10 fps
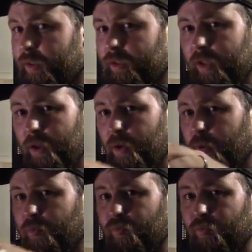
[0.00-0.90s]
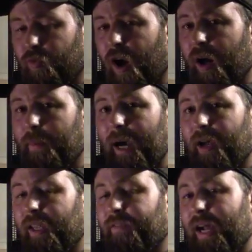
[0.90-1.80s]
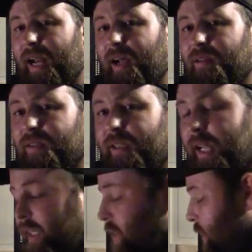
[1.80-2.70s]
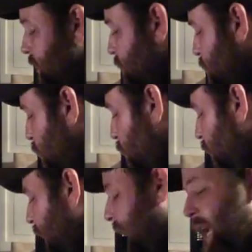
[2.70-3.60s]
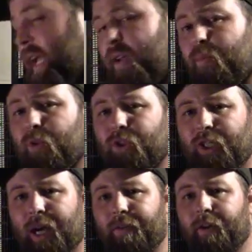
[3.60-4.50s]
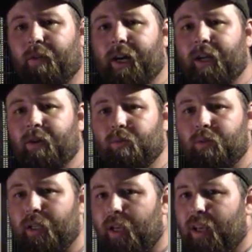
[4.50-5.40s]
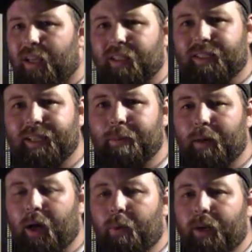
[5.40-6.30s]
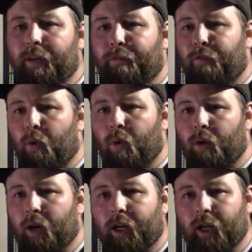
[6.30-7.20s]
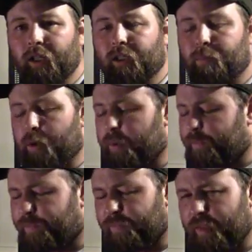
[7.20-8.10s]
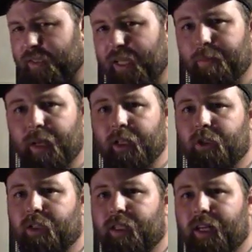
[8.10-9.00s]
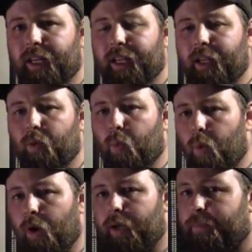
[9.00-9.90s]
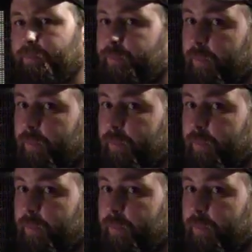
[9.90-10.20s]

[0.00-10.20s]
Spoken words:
There's a little rock pile they've got out next to the store, and was driving it around, demoing it for a customer. Seemed interested in getting one.